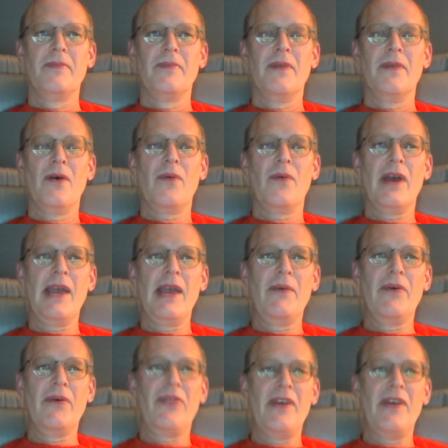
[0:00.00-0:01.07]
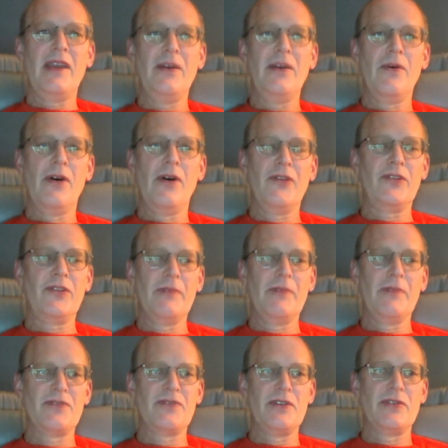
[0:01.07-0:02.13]
All right. Well, thank you all so much
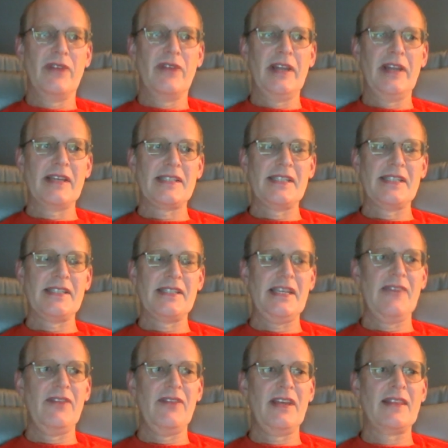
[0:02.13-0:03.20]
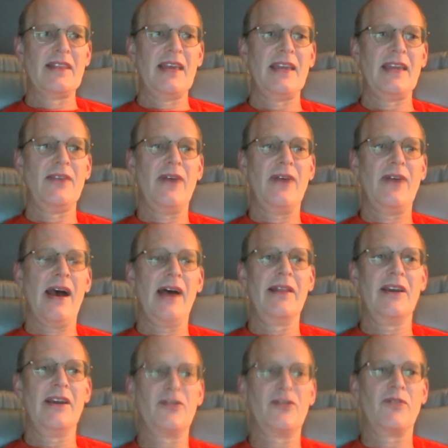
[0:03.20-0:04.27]
for joining us this evening. Thank you,
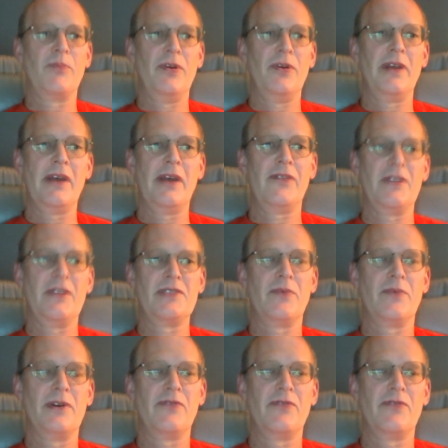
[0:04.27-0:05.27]
Alex, for putting out such a wonderful